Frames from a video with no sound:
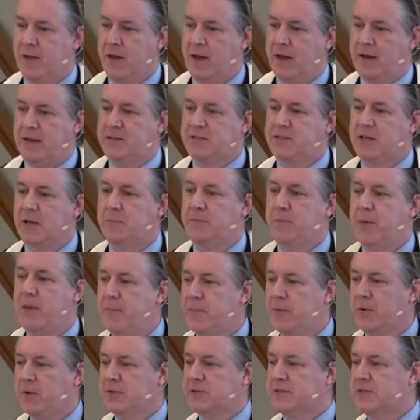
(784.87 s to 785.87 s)
And he said,
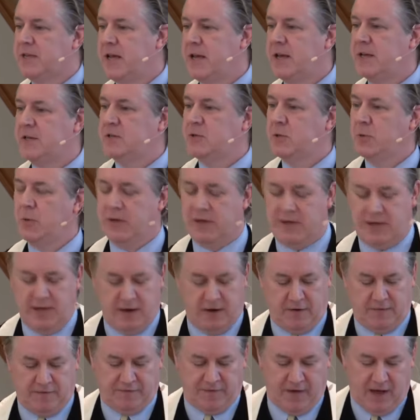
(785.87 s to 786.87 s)
people tend to
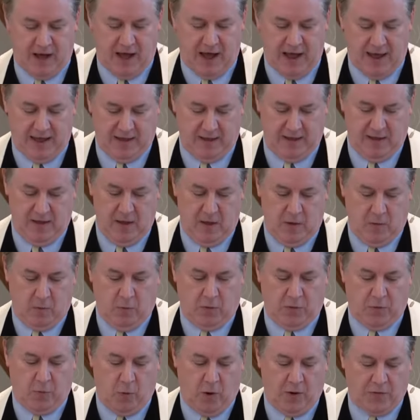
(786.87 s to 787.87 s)
identify
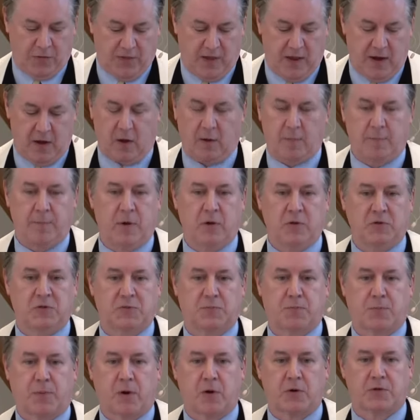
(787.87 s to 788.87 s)
with what they are
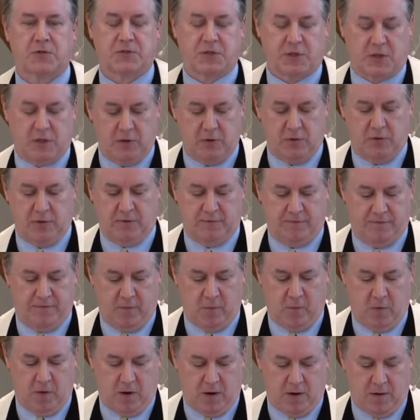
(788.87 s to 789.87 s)
most persecuted
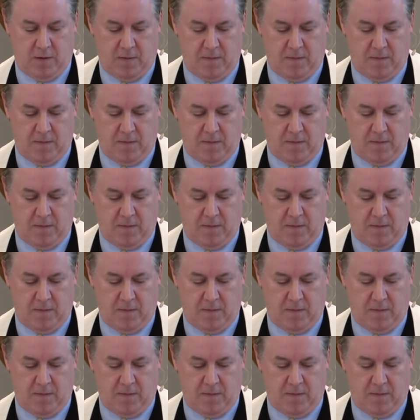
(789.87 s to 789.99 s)
for.